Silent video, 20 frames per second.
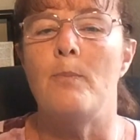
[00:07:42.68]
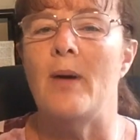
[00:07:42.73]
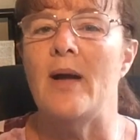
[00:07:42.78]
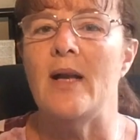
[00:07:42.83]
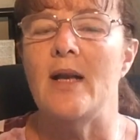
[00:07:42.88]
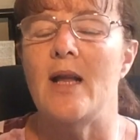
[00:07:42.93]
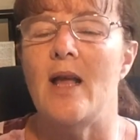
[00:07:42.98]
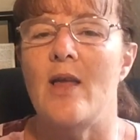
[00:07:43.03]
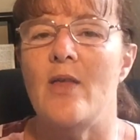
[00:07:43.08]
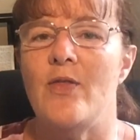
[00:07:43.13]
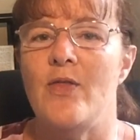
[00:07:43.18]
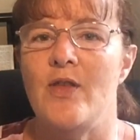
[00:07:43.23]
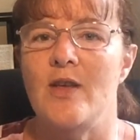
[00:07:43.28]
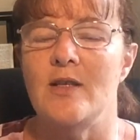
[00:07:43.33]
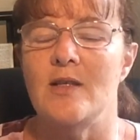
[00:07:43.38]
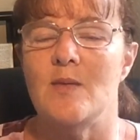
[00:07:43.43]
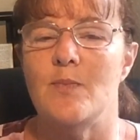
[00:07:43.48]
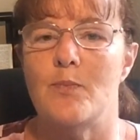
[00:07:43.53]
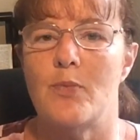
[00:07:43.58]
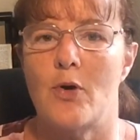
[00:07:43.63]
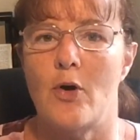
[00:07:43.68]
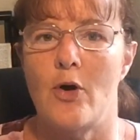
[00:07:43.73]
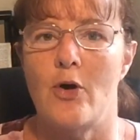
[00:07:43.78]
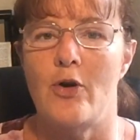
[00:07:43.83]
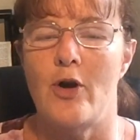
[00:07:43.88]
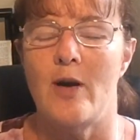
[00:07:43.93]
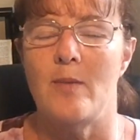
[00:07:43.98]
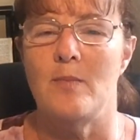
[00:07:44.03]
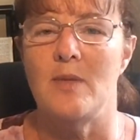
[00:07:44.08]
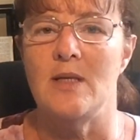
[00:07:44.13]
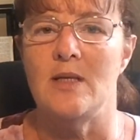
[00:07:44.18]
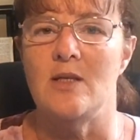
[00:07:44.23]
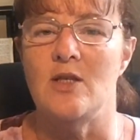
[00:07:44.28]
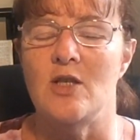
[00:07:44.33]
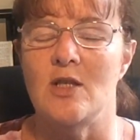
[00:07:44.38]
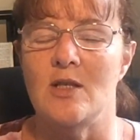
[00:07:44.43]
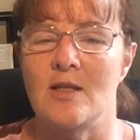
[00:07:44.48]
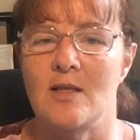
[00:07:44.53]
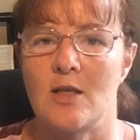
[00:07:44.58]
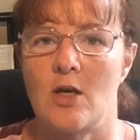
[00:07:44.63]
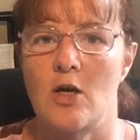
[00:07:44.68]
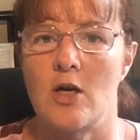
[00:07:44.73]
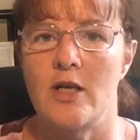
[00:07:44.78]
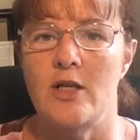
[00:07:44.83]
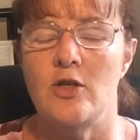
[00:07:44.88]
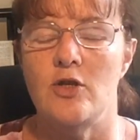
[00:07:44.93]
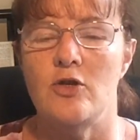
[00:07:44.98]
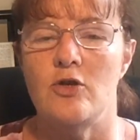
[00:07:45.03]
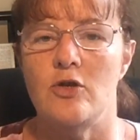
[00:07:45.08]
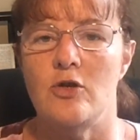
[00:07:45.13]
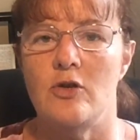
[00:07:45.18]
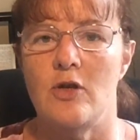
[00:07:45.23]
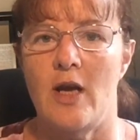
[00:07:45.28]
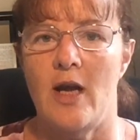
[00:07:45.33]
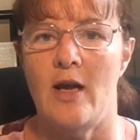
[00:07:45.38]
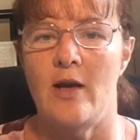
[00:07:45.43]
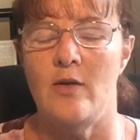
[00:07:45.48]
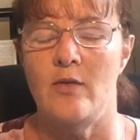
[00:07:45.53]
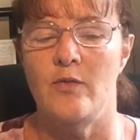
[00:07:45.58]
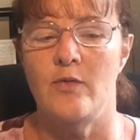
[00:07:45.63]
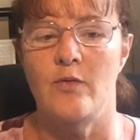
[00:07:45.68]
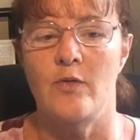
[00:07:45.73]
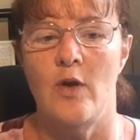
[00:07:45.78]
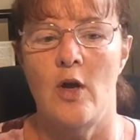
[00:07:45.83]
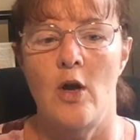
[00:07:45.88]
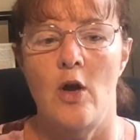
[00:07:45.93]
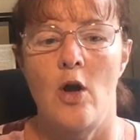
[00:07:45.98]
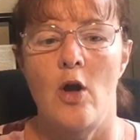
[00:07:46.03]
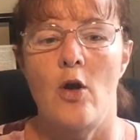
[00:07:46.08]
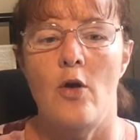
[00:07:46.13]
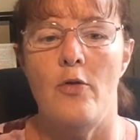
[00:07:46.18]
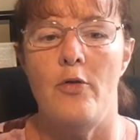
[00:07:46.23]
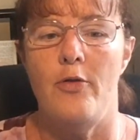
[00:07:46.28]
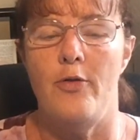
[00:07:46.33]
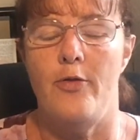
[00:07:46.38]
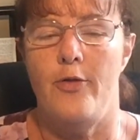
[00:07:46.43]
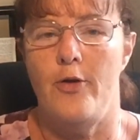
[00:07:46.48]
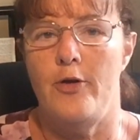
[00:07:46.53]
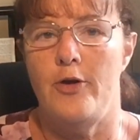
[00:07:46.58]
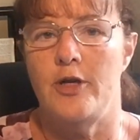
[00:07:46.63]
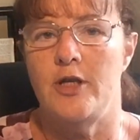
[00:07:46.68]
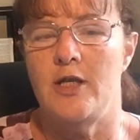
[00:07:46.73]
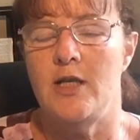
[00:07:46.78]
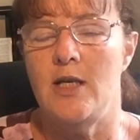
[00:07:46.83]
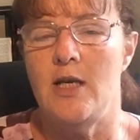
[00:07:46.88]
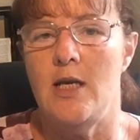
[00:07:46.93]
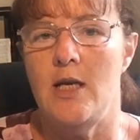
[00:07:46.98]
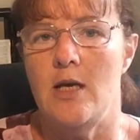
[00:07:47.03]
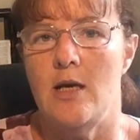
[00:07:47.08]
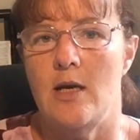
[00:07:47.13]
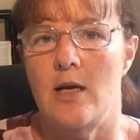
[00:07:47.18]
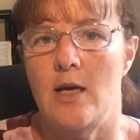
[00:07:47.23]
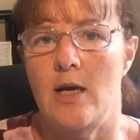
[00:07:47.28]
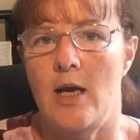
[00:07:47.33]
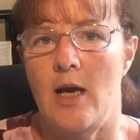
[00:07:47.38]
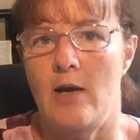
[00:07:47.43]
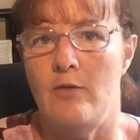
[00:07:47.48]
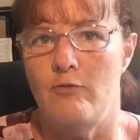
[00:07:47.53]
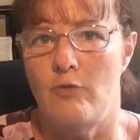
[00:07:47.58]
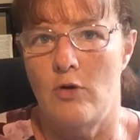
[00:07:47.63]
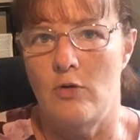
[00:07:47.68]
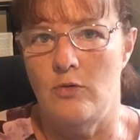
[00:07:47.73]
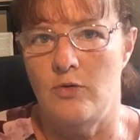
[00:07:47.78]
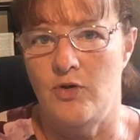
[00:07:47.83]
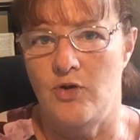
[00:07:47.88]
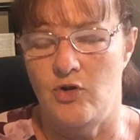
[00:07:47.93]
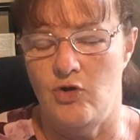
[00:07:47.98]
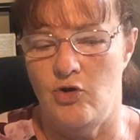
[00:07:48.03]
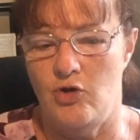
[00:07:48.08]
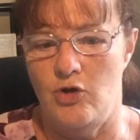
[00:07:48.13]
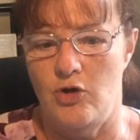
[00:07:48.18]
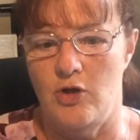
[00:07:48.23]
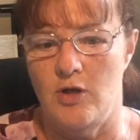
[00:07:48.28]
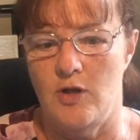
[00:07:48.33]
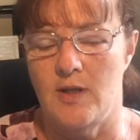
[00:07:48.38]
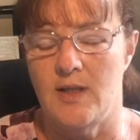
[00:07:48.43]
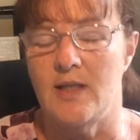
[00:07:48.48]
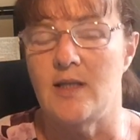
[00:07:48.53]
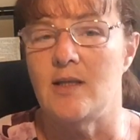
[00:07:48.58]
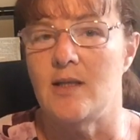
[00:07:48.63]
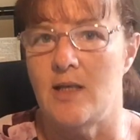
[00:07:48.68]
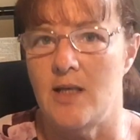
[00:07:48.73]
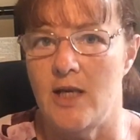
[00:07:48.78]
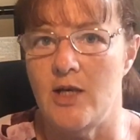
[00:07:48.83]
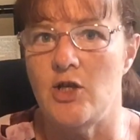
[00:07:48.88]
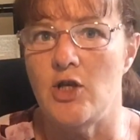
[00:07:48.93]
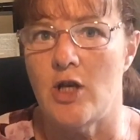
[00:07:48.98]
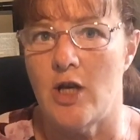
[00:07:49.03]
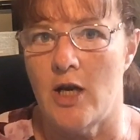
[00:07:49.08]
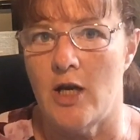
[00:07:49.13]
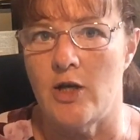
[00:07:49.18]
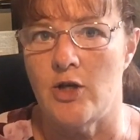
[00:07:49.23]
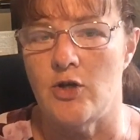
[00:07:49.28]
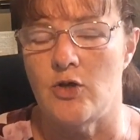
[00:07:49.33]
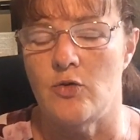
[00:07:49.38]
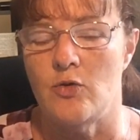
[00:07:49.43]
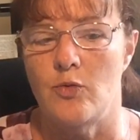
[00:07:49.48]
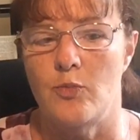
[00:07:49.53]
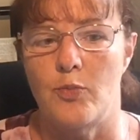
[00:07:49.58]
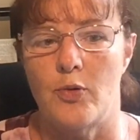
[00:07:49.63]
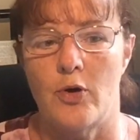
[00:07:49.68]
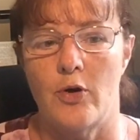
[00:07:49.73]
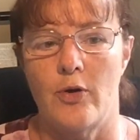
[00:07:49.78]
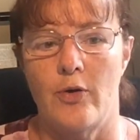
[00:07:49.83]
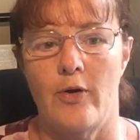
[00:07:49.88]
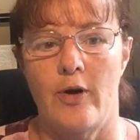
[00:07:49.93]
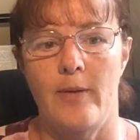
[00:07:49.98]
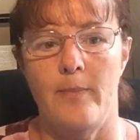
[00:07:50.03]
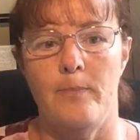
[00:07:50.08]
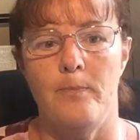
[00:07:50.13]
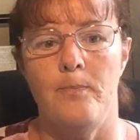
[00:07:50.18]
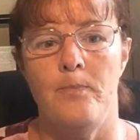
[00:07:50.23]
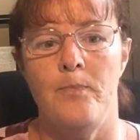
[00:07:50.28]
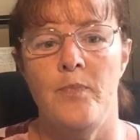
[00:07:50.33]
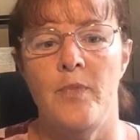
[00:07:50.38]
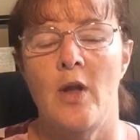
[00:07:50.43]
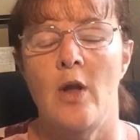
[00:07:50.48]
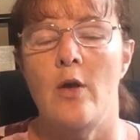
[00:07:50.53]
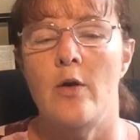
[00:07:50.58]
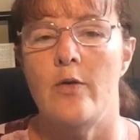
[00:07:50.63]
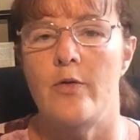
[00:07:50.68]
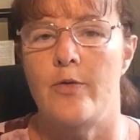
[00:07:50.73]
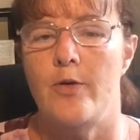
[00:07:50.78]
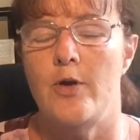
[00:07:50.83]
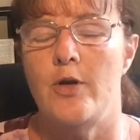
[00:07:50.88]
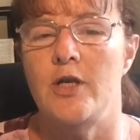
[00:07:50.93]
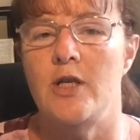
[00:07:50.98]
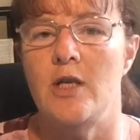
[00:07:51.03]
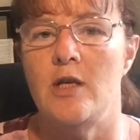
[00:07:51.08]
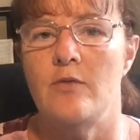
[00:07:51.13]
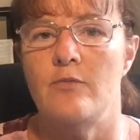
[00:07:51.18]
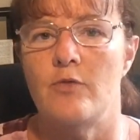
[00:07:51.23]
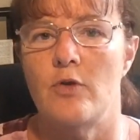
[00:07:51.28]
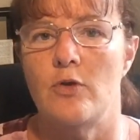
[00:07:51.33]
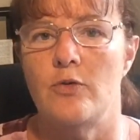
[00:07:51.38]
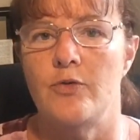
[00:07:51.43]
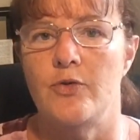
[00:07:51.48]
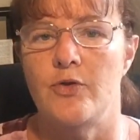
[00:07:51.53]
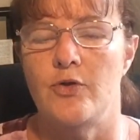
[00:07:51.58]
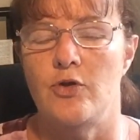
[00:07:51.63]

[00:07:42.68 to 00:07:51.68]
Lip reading: But this program is designed to have 30 enrolled students. It's an educational program. 30 enrolled